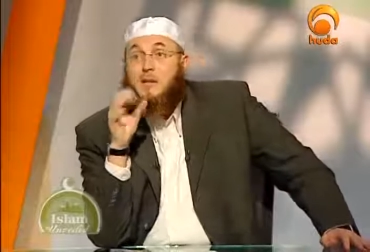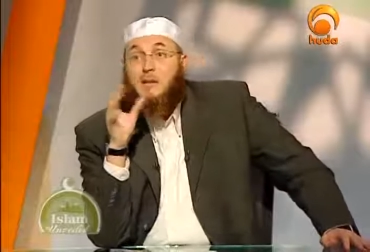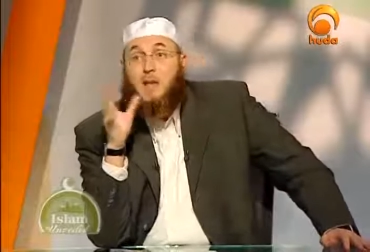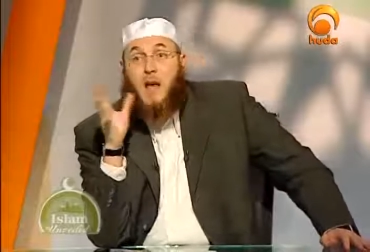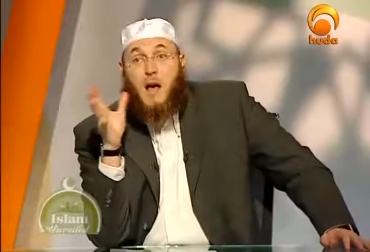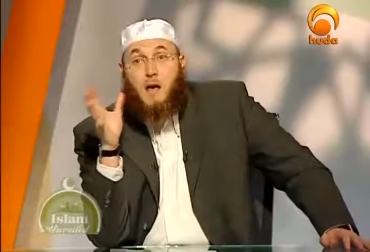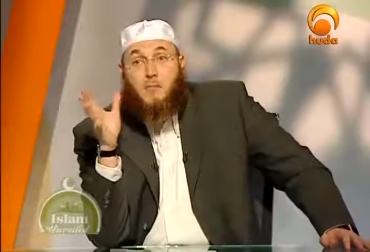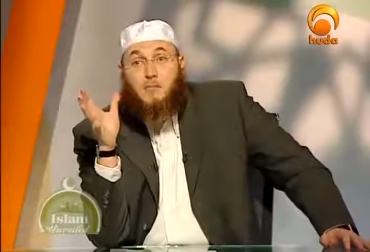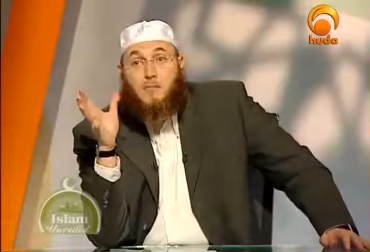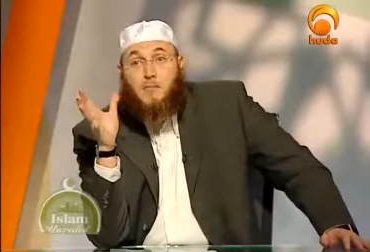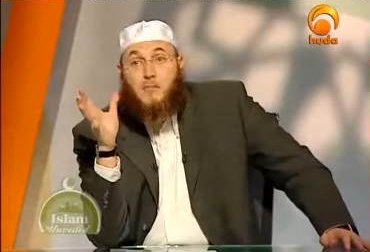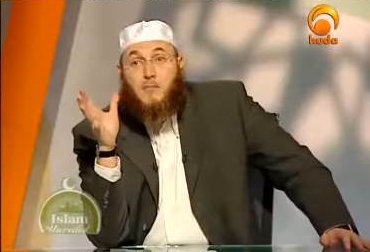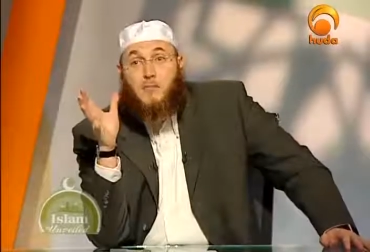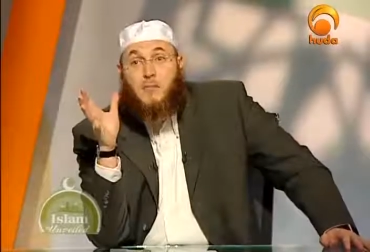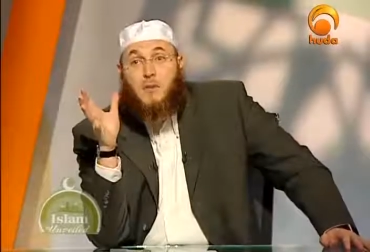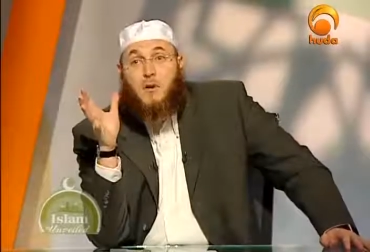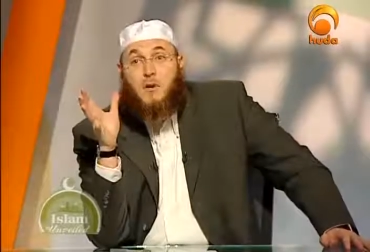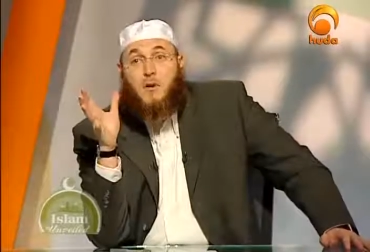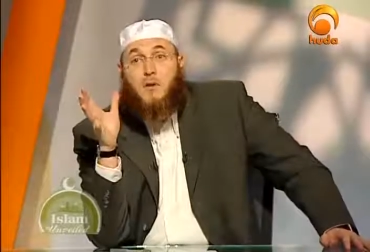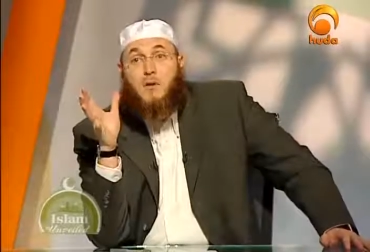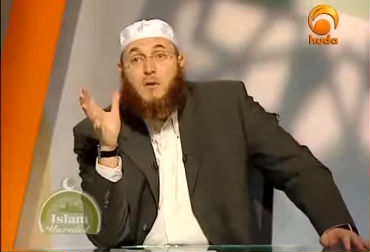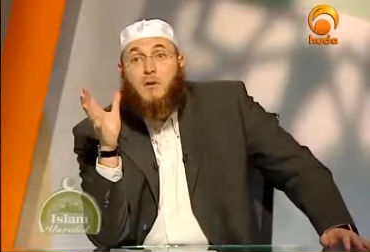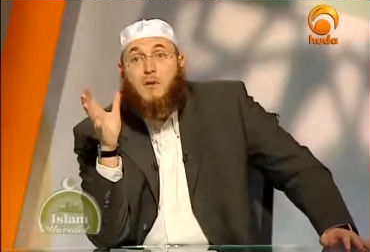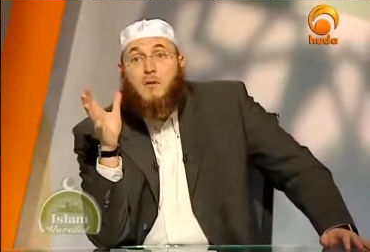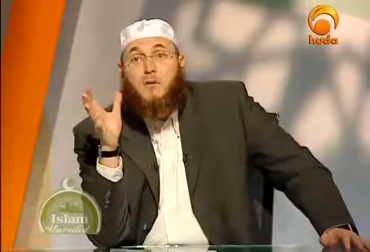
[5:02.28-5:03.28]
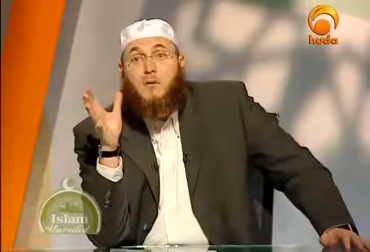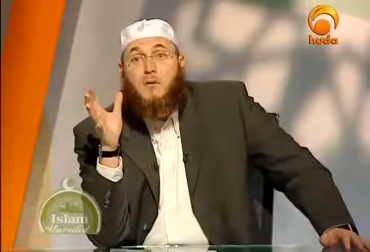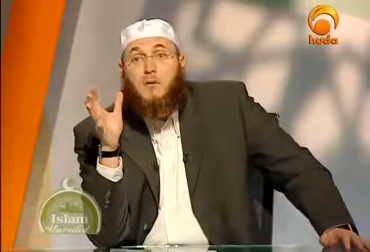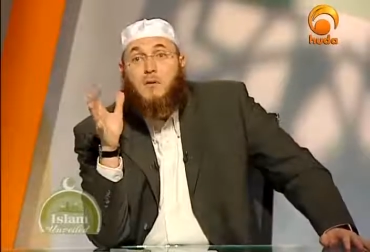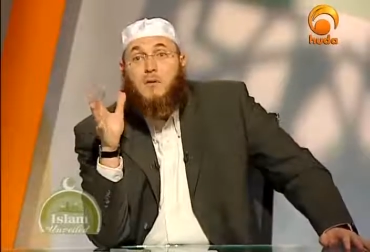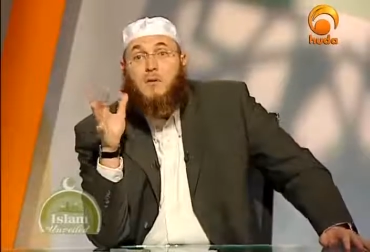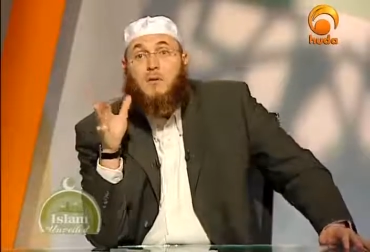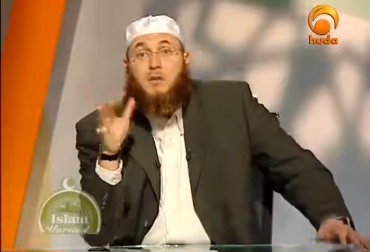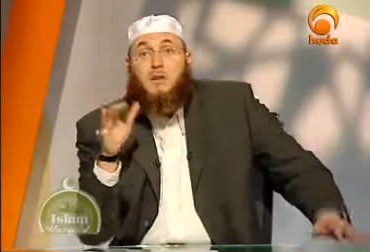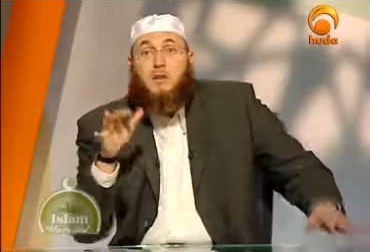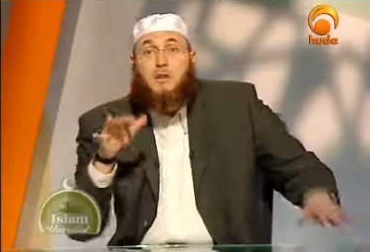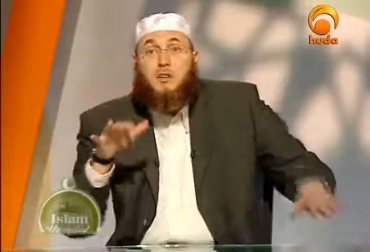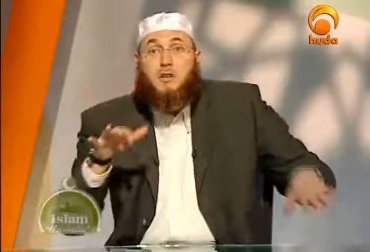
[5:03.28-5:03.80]
Some
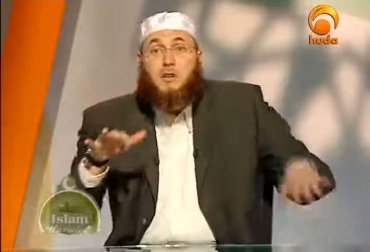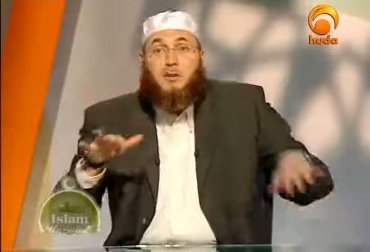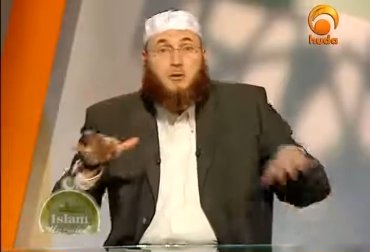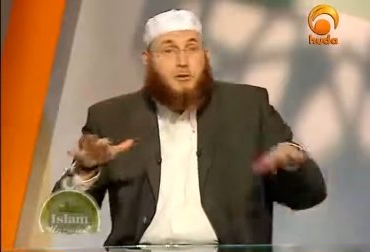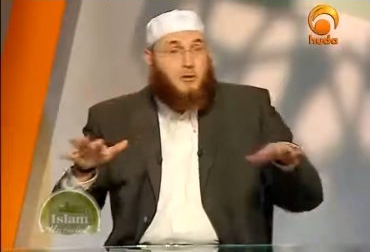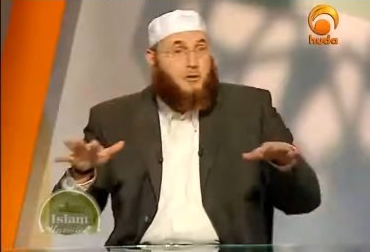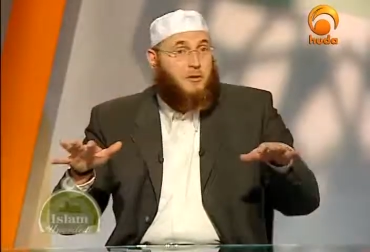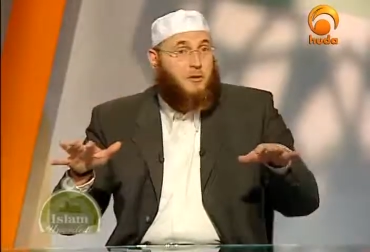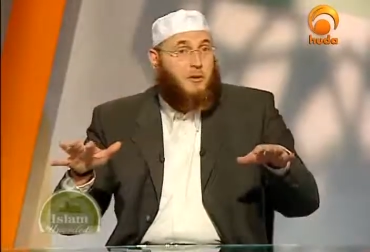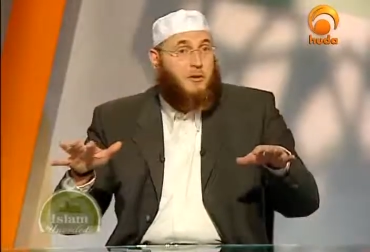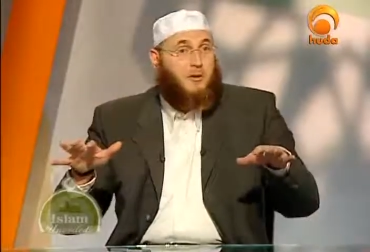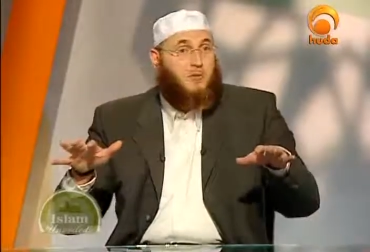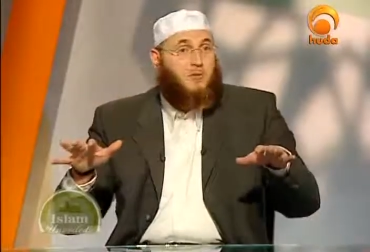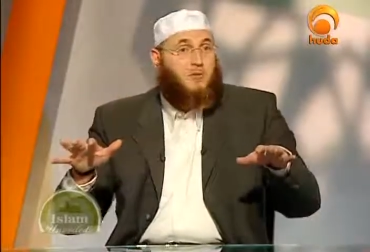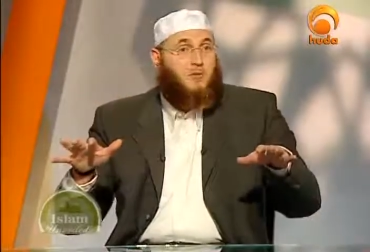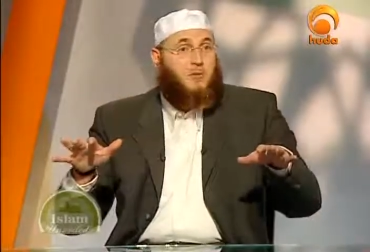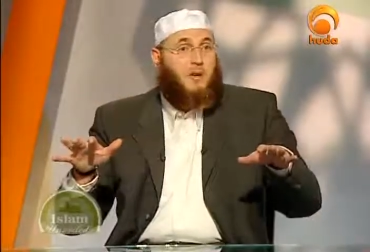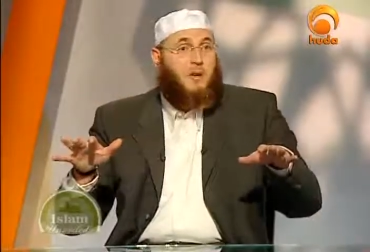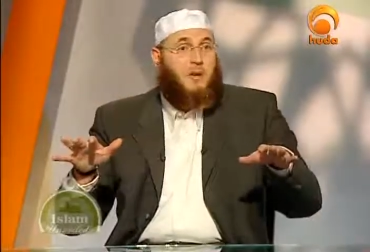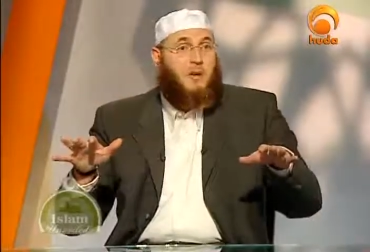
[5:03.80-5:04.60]
who were neutral.